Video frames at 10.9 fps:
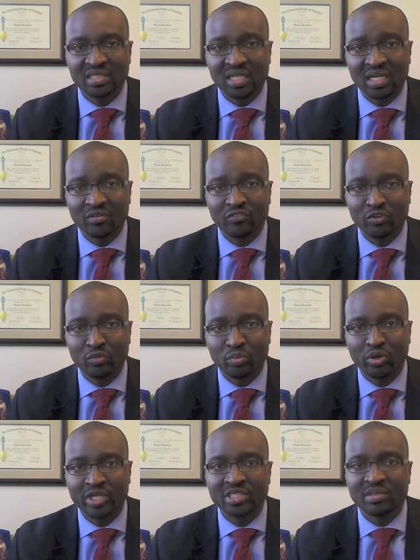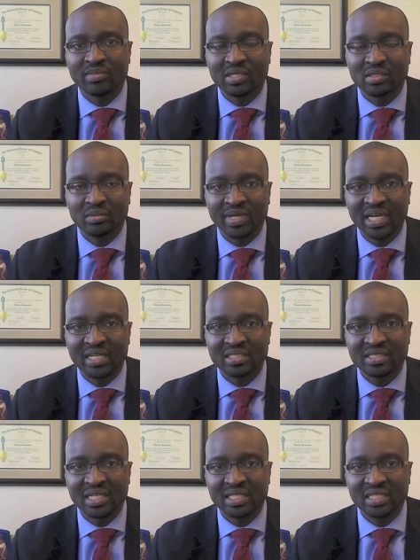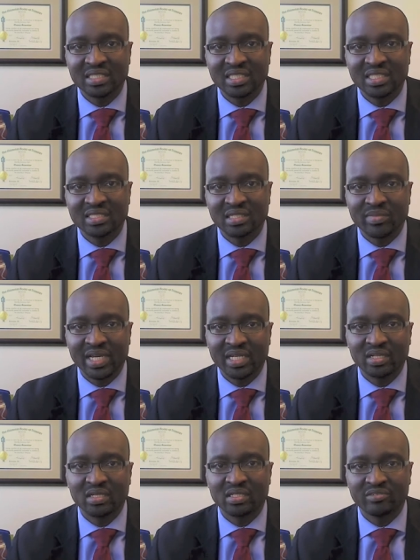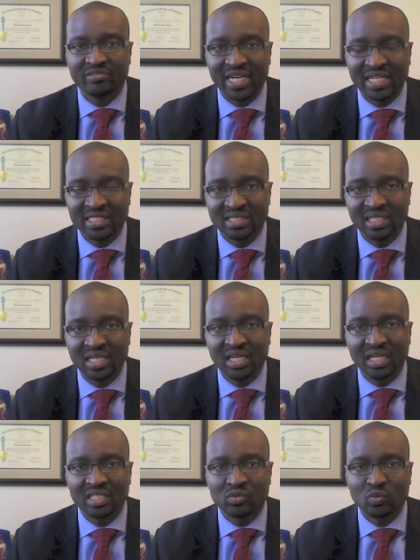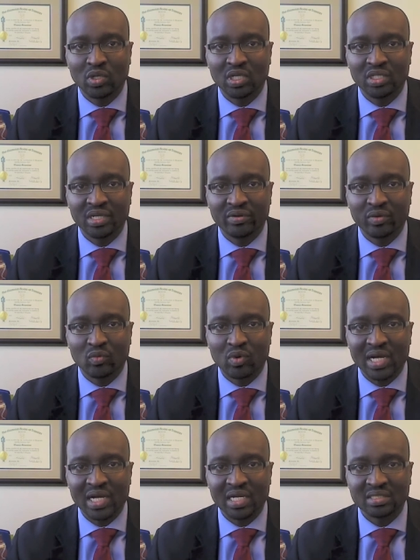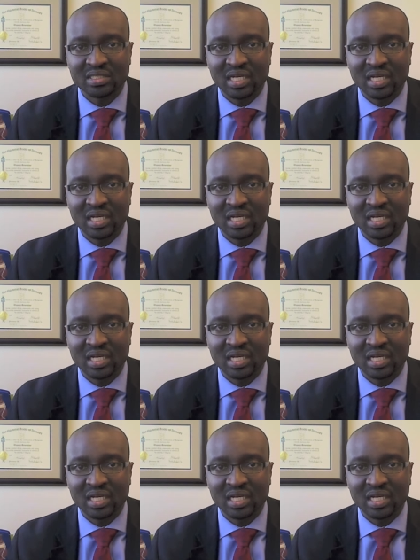A few points about the band is that it is a medical device. It's one that requires